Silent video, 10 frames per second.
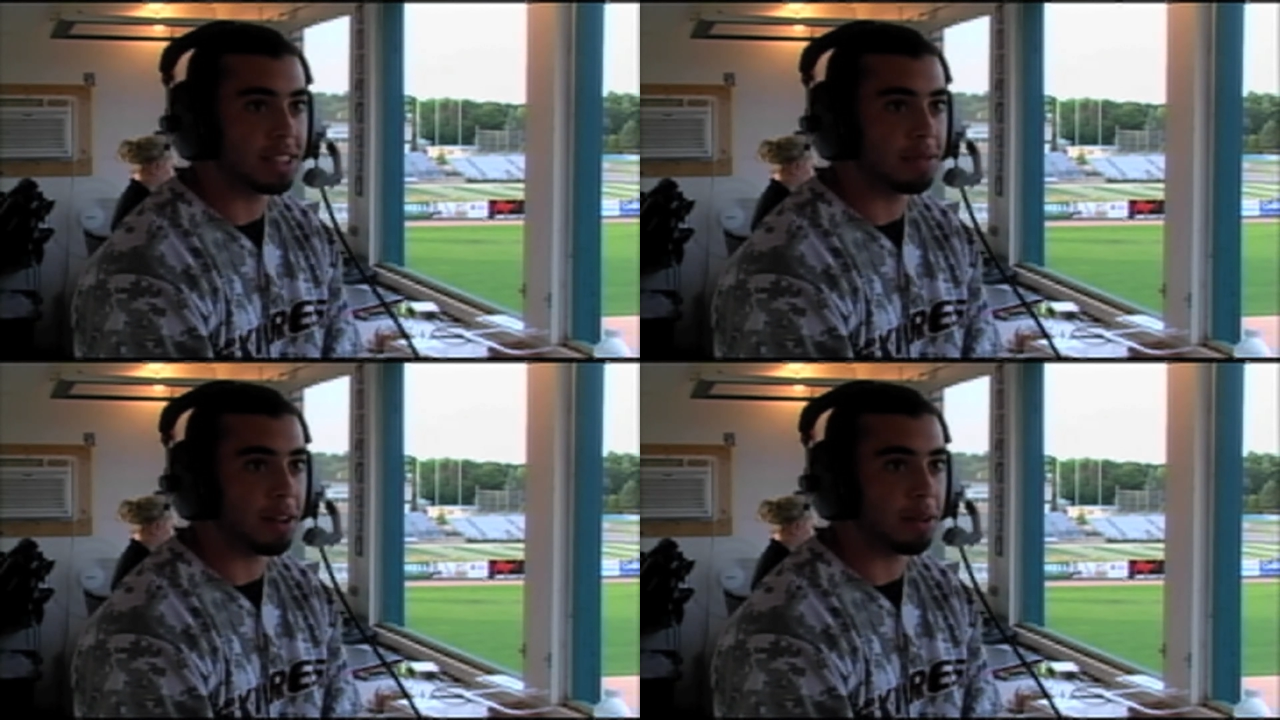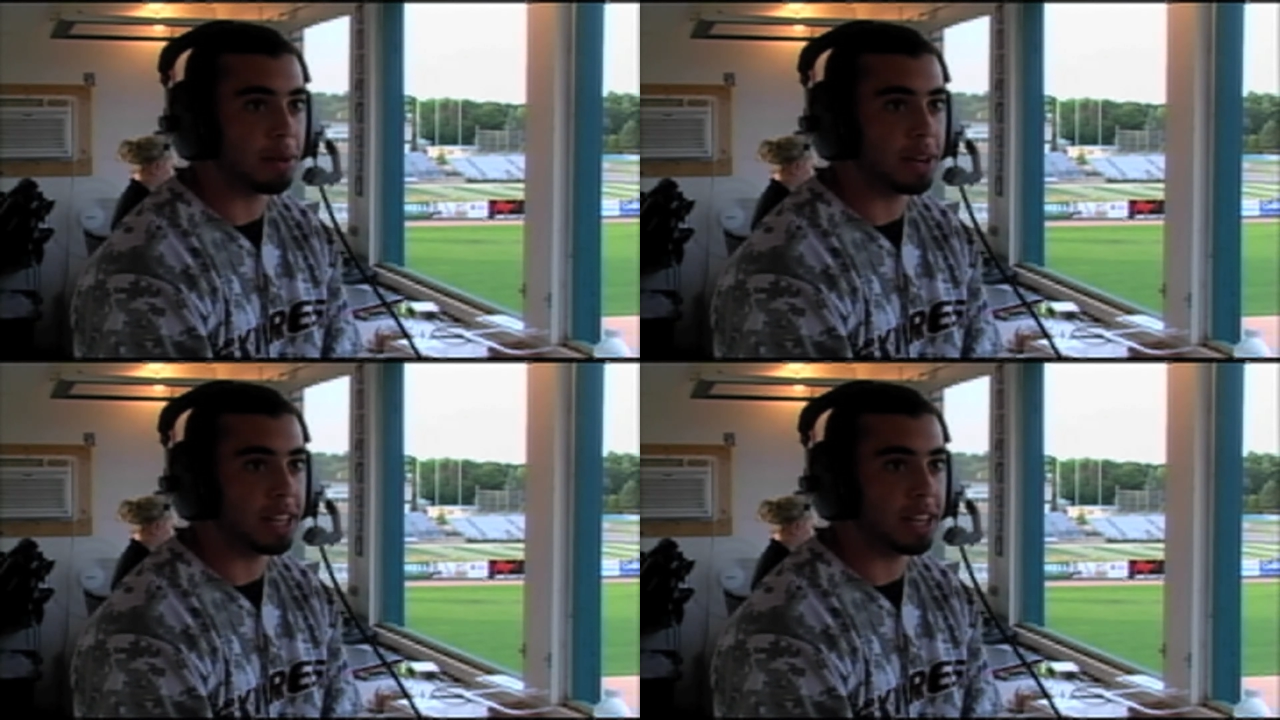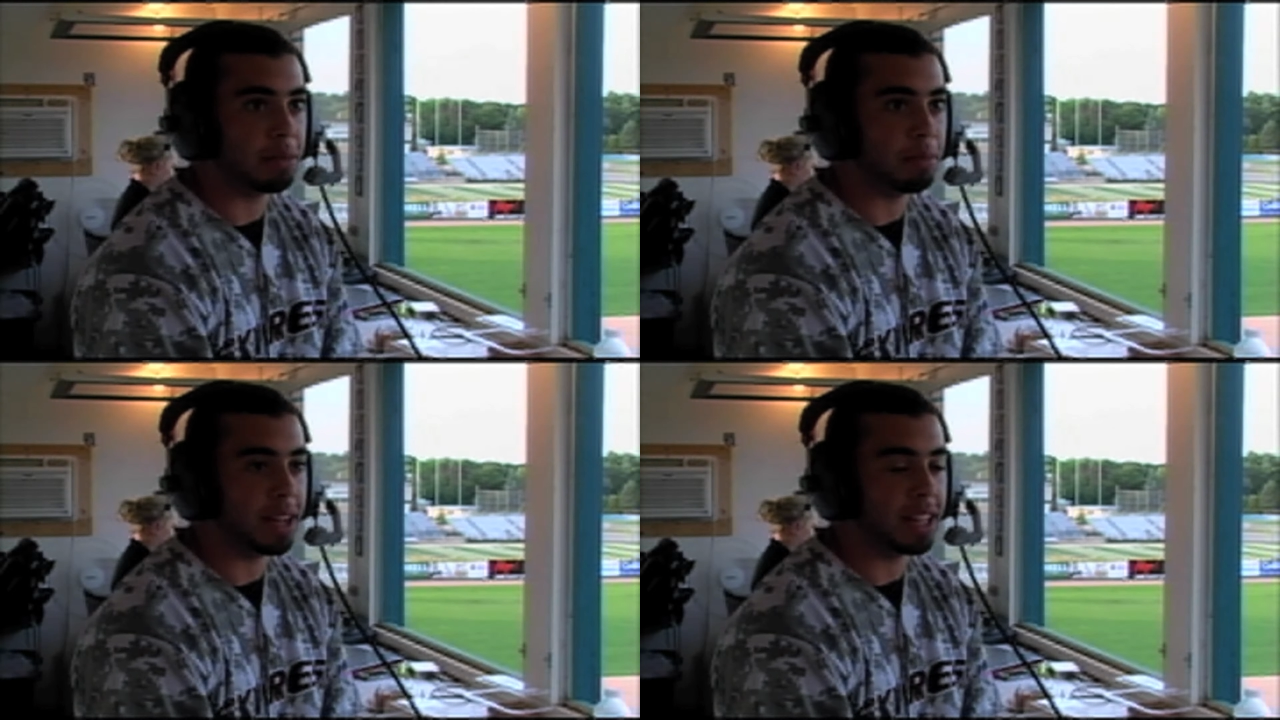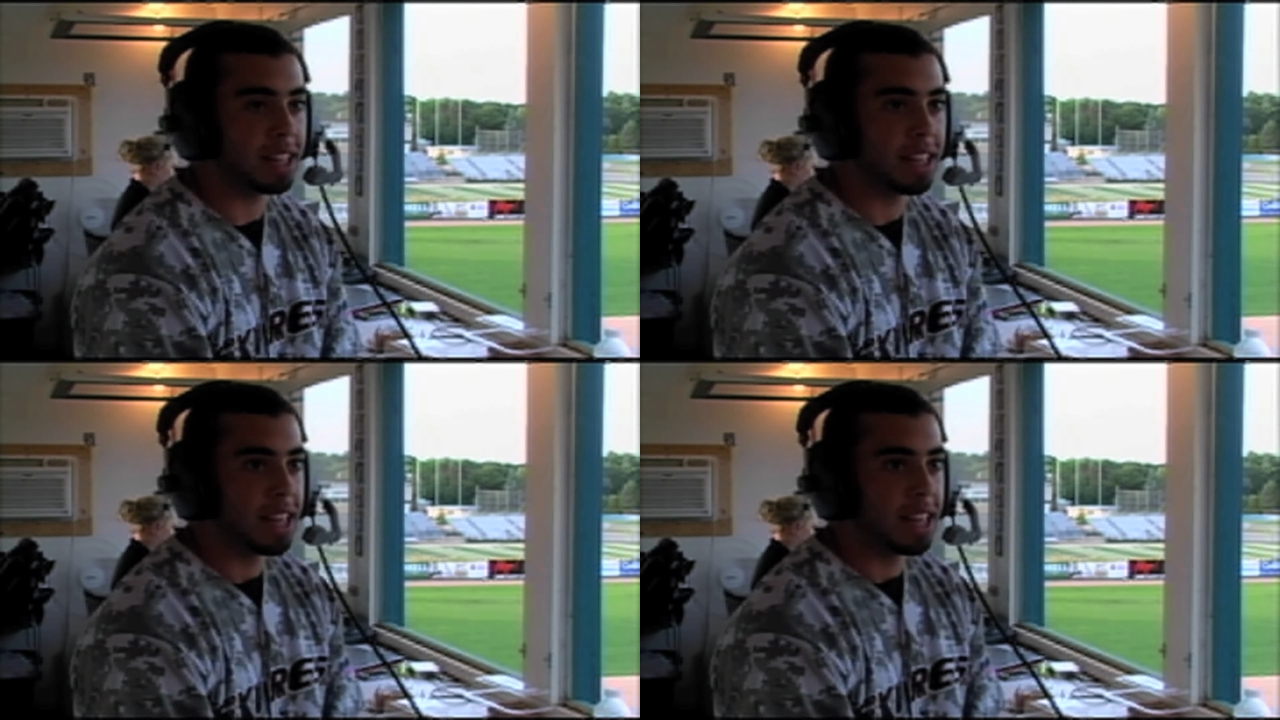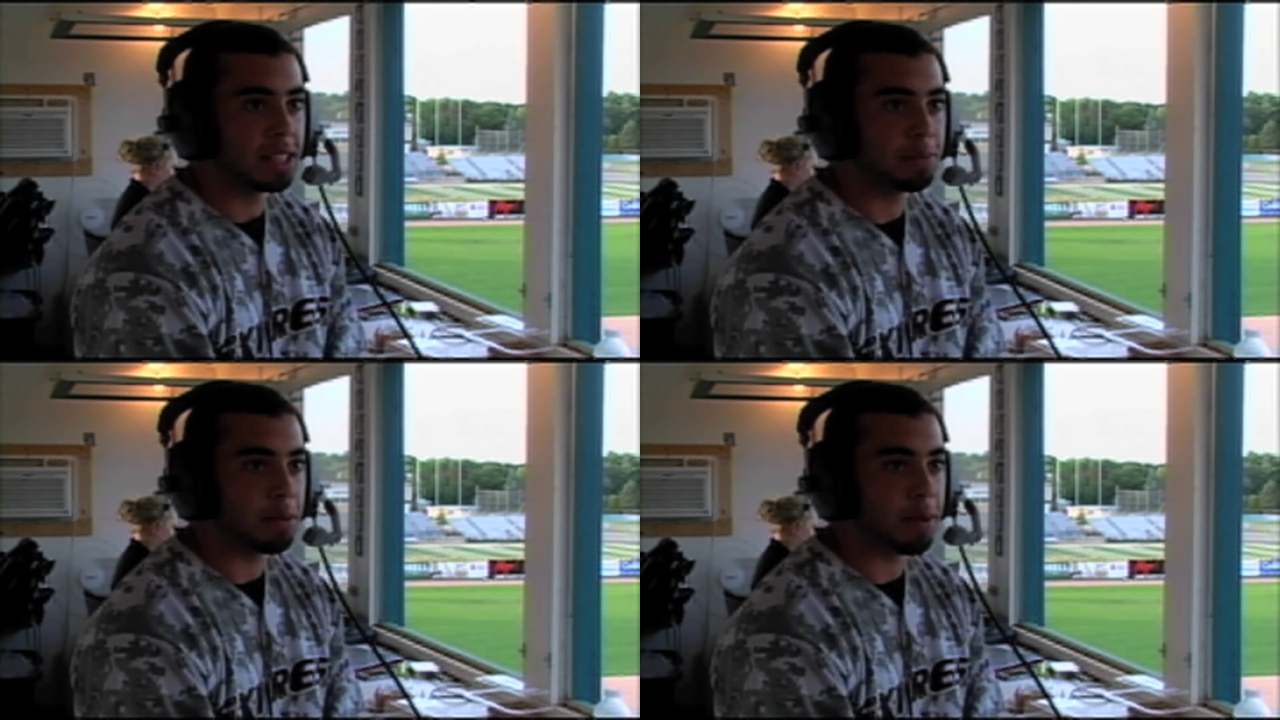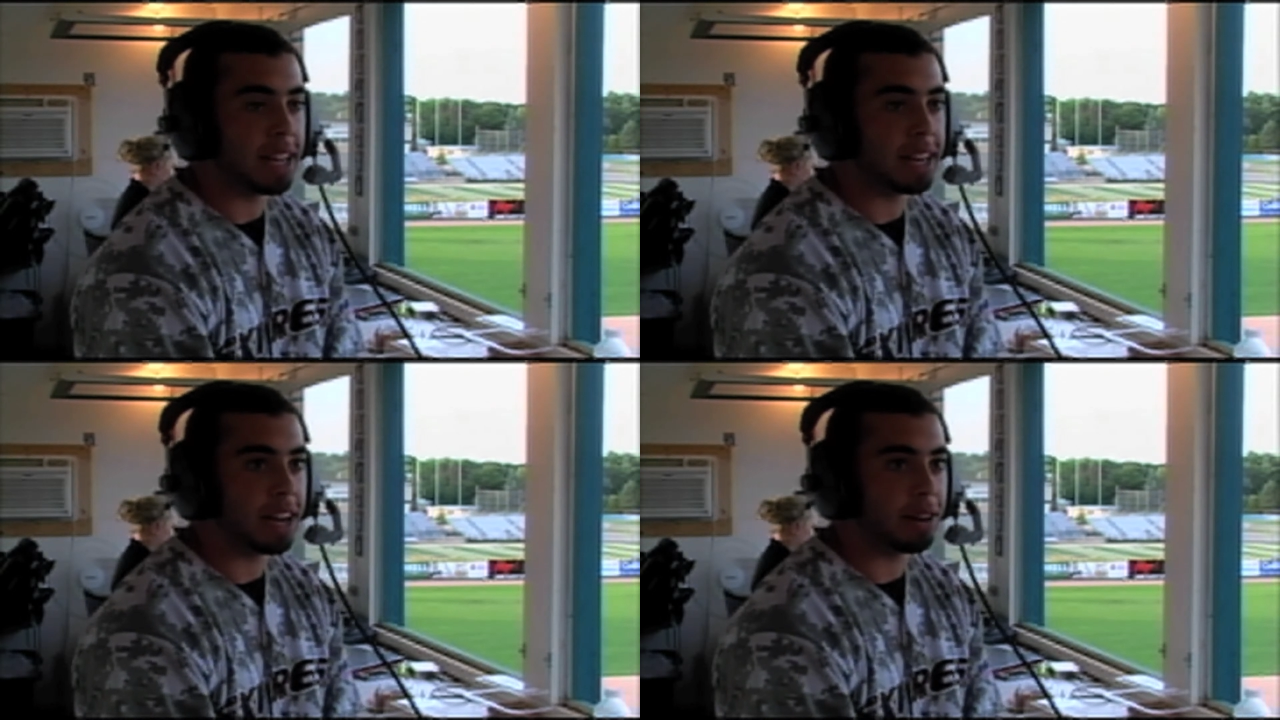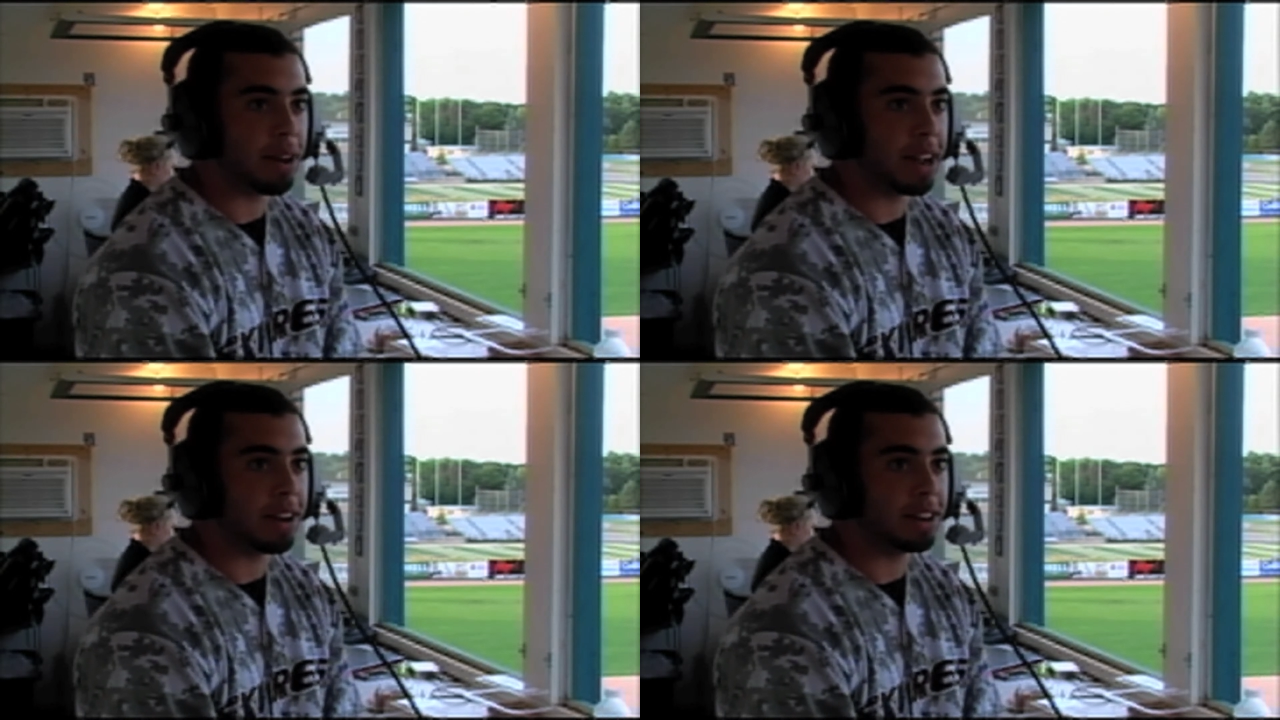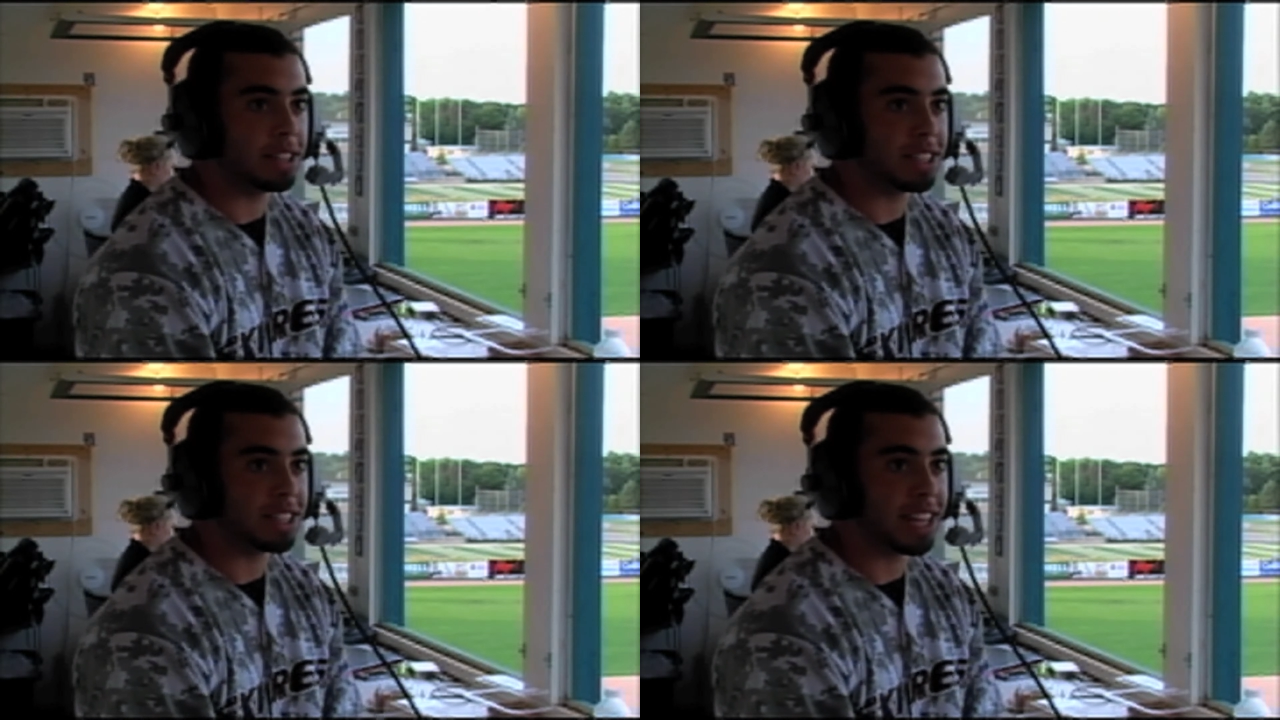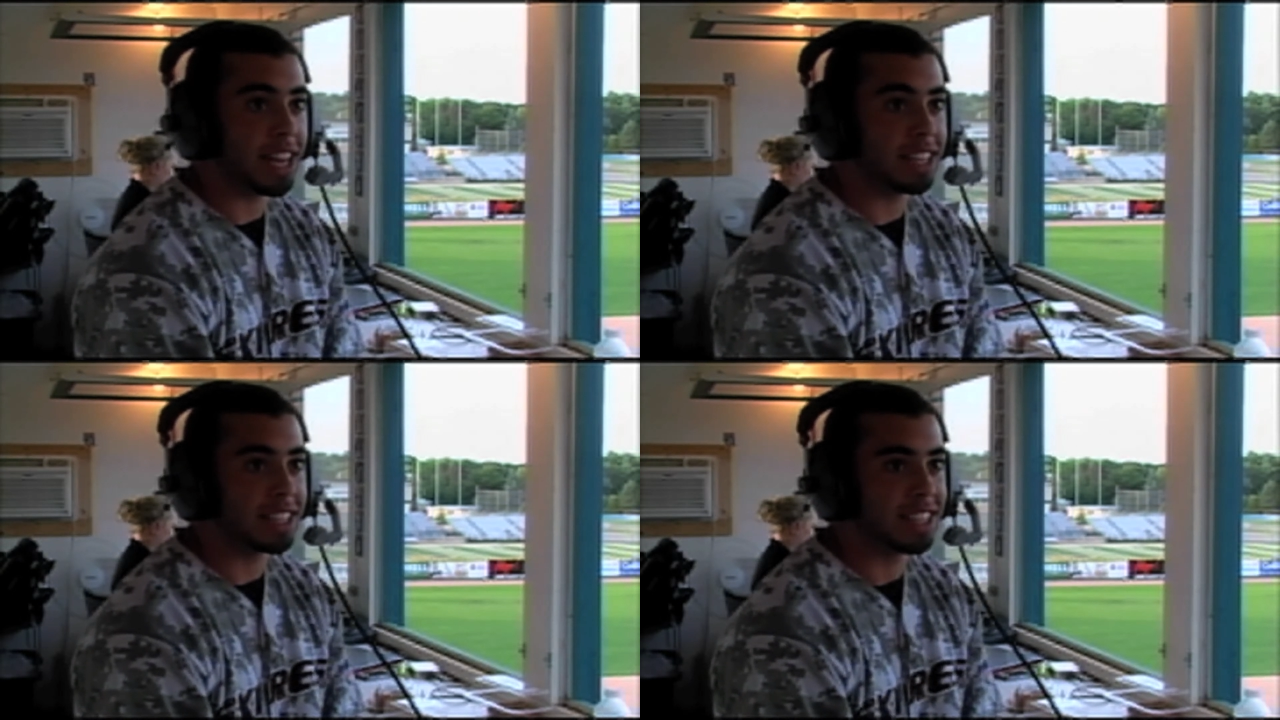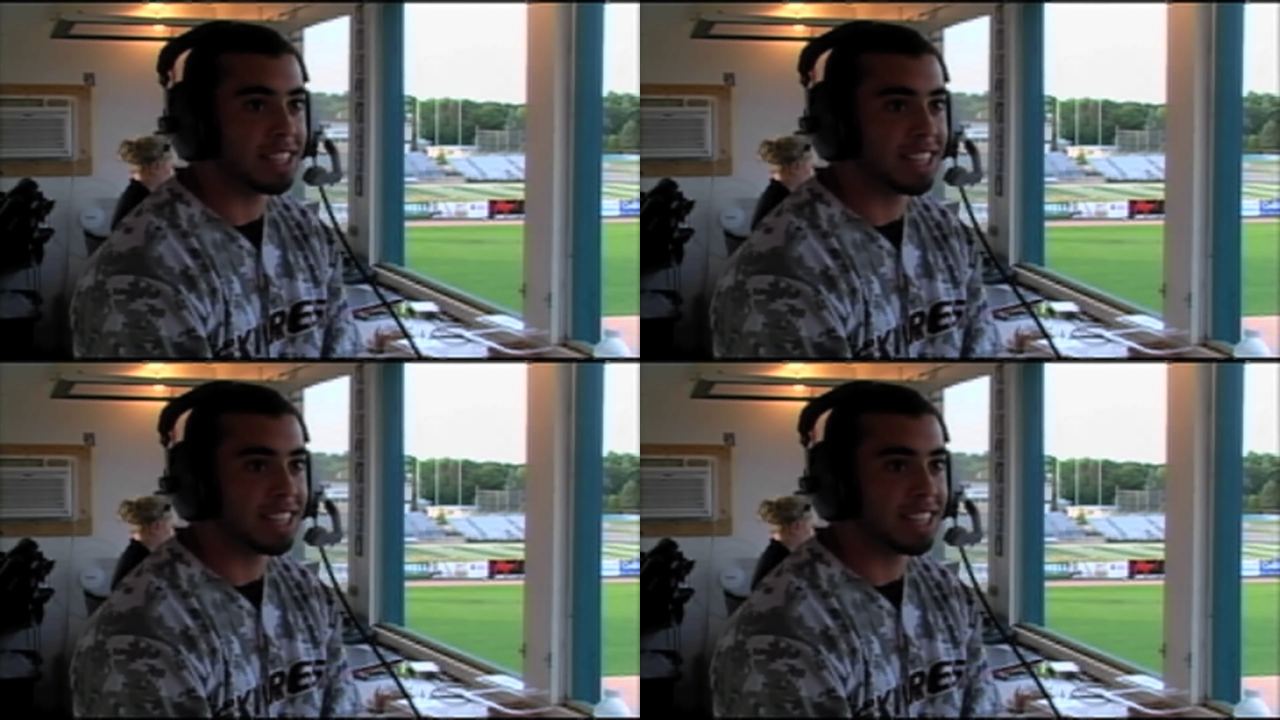it felt pretty good, but just put my head down and ran hard just in case.